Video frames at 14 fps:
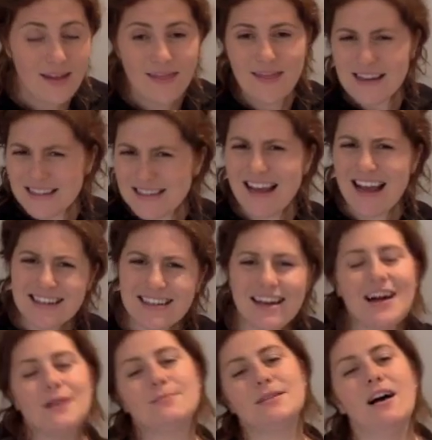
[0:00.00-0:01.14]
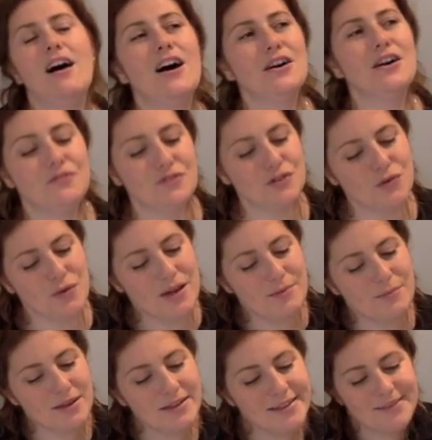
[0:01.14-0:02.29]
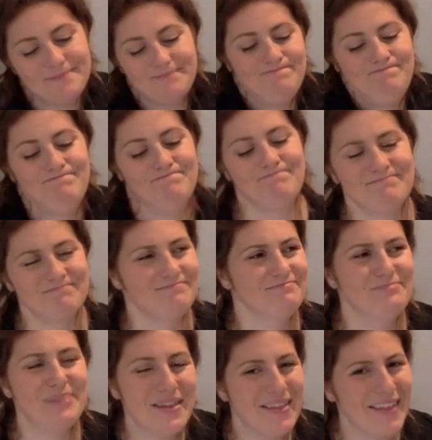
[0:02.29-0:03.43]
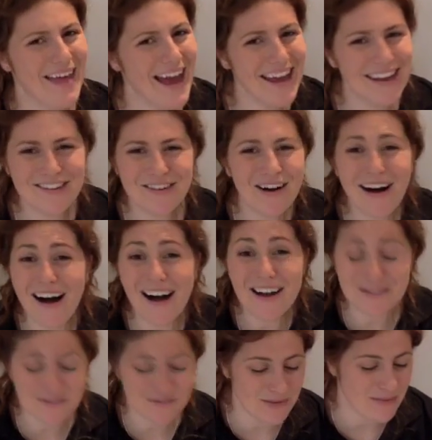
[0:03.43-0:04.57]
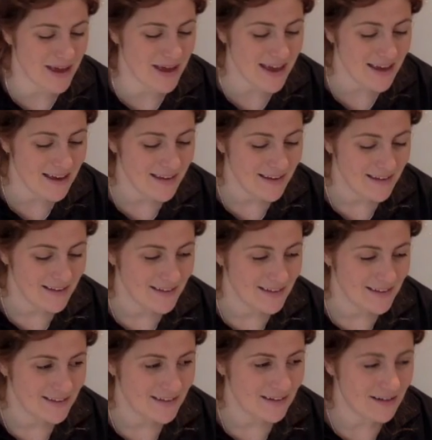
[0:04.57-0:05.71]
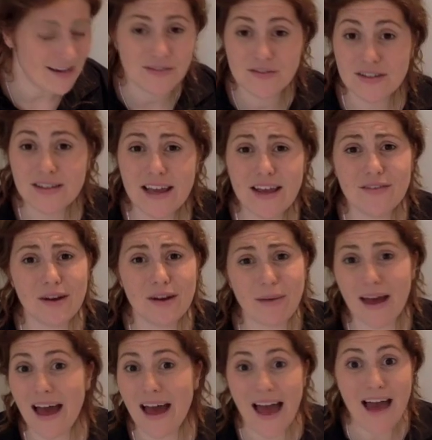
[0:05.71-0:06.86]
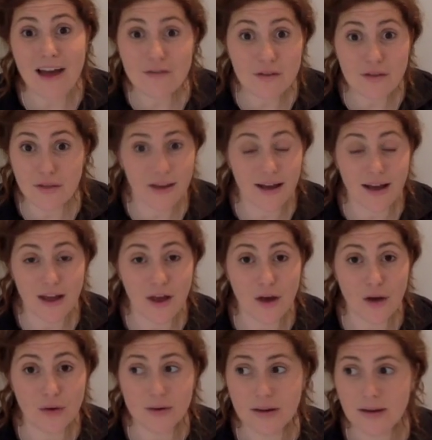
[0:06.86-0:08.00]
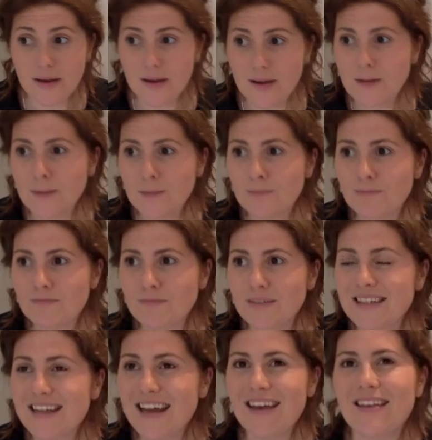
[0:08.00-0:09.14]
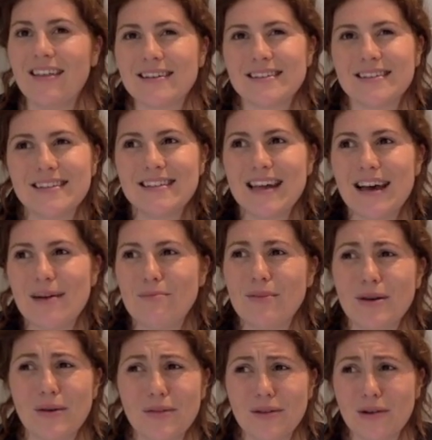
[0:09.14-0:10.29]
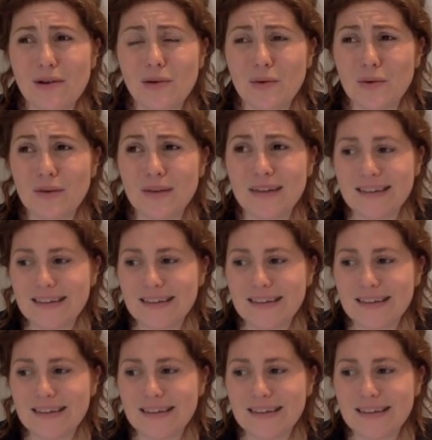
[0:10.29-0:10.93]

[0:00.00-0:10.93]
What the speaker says: they say times are hard for dreamers, but they're not hard for me. I've saved up everything I own to take that step beyond the lawn